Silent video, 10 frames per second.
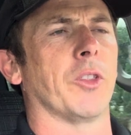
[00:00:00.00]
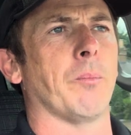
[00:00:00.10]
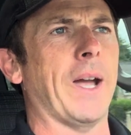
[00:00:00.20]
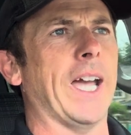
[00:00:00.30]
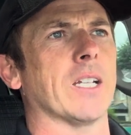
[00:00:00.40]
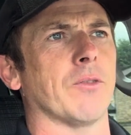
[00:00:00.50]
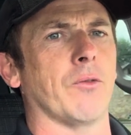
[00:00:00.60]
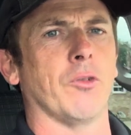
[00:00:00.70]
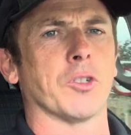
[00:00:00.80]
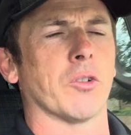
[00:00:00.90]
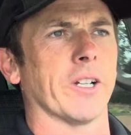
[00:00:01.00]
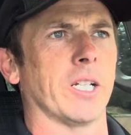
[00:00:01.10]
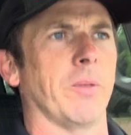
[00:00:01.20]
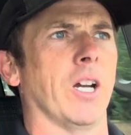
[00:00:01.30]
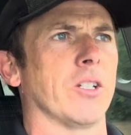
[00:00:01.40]
the pad of your foot
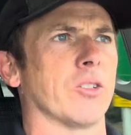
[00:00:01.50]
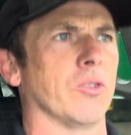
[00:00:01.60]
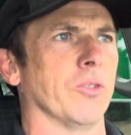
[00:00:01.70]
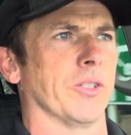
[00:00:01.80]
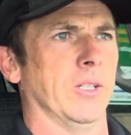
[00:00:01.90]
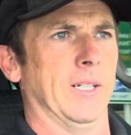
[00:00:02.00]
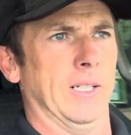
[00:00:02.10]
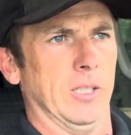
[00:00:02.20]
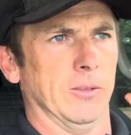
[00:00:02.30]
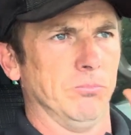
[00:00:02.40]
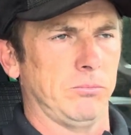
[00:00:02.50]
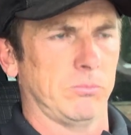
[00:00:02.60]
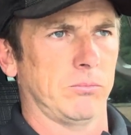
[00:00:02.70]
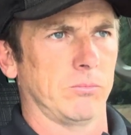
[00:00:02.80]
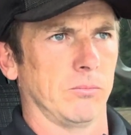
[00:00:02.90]
directly behind your toes,
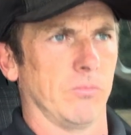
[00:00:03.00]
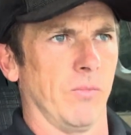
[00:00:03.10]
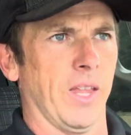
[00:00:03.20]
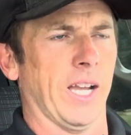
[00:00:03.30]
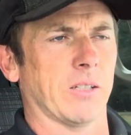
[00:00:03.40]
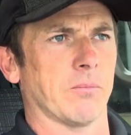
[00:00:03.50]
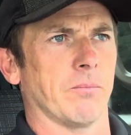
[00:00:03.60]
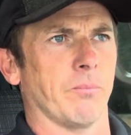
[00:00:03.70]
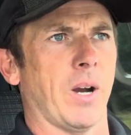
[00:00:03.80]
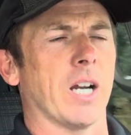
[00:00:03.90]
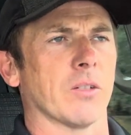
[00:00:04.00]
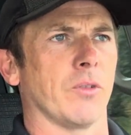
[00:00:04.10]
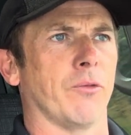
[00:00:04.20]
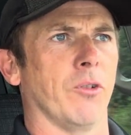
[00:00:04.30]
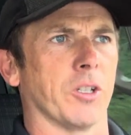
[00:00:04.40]
that part of
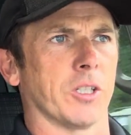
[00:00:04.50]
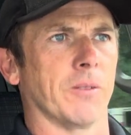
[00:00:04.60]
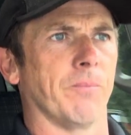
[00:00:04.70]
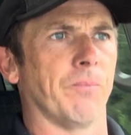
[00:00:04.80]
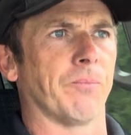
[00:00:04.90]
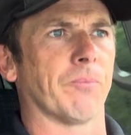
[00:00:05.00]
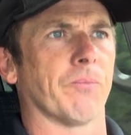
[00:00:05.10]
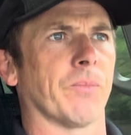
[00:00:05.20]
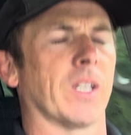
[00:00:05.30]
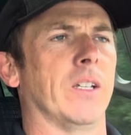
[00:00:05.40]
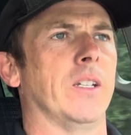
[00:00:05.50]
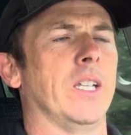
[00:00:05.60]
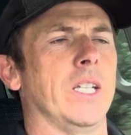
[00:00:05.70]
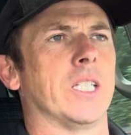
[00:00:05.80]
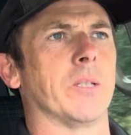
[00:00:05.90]
your foot
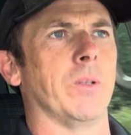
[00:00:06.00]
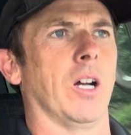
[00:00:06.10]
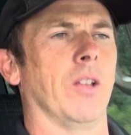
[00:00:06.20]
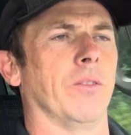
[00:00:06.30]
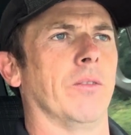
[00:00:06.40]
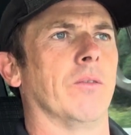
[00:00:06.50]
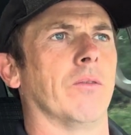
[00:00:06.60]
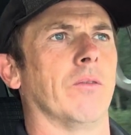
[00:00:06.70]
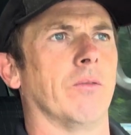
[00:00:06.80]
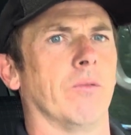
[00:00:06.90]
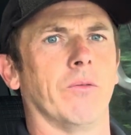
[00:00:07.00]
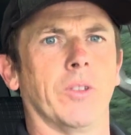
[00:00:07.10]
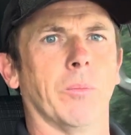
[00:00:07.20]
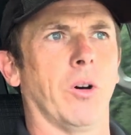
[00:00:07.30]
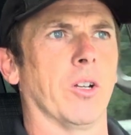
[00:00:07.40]
needs to be on
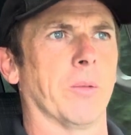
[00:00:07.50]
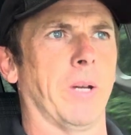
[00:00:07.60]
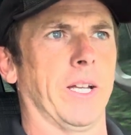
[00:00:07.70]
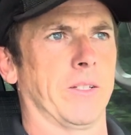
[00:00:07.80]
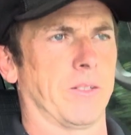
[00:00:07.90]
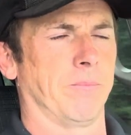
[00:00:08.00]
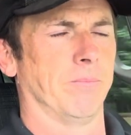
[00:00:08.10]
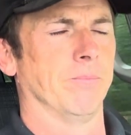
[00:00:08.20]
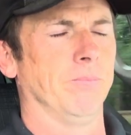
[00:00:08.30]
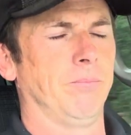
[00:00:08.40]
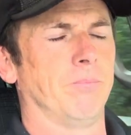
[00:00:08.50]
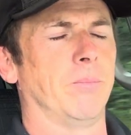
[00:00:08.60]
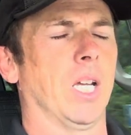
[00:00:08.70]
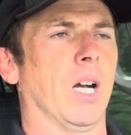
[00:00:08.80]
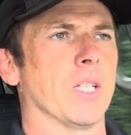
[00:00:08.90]
the ball of the pegs,
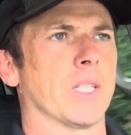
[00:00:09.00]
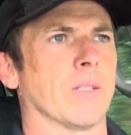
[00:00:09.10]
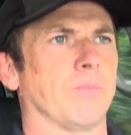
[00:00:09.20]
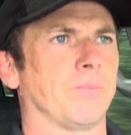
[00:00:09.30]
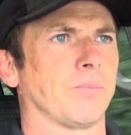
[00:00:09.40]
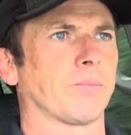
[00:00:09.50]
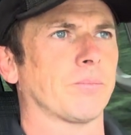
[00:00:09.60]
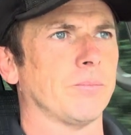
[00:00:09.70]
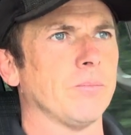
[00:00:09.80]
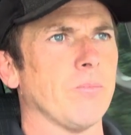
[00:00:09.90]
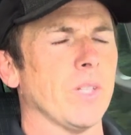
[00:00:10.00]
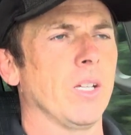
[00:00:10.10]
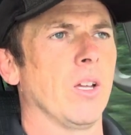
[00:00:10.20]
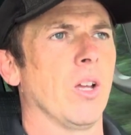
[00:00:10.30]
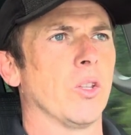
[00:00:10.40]
because
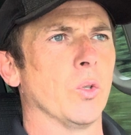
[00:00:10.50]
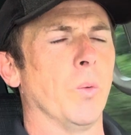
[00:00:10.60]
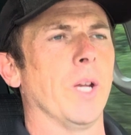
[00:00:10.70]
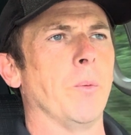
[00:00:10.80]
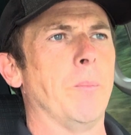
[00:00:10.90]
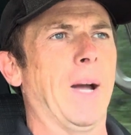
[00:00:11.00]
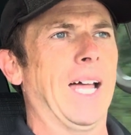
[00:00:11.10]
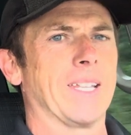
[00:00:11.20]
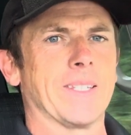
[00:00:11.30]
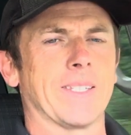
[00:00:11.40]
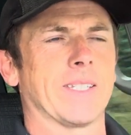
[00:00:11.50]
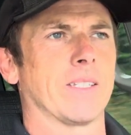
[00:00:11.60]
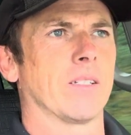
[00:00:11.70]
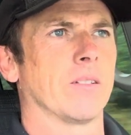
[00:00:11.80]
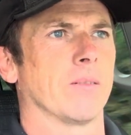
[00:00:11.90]
the way we
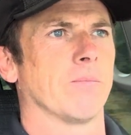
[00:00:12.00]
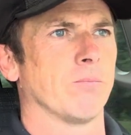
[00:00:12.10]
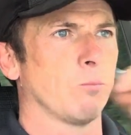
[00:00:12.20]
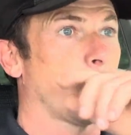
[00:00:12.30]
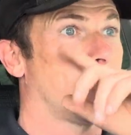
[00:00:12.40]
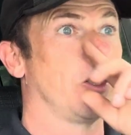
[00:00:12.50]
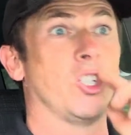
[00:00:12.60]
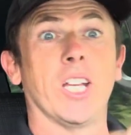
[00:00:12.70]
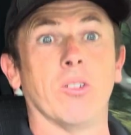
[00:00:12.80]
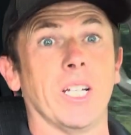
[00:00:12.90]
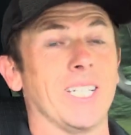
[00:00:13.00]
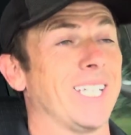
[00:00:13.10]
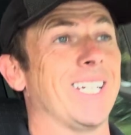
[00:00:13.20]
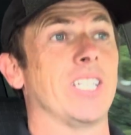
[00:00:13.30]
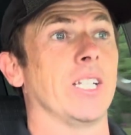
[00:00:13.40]
balance generally
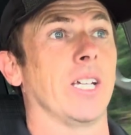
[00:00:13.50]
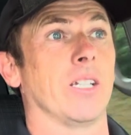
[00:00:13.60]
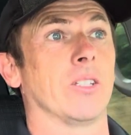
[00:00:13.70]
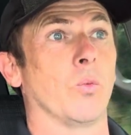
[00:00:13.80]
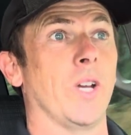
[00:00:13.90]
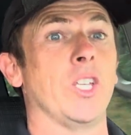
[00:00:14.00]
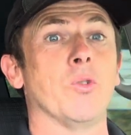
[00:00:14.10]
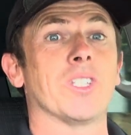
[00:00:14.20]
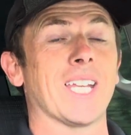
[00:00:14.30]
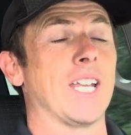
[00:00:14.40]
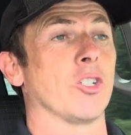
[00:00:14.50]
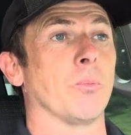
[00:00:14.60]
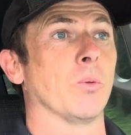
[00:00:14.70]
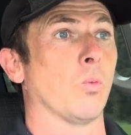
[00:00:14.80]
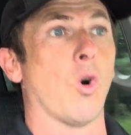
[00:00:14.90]
day to day, the way you stand up
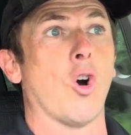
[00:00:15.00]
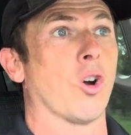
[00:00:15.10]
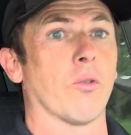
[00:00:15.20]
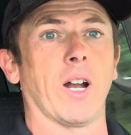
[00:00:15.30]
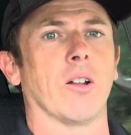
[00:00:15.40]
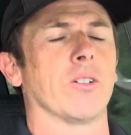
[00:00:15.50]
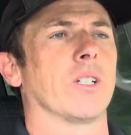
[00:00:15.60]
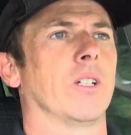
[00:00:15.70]
and walk around,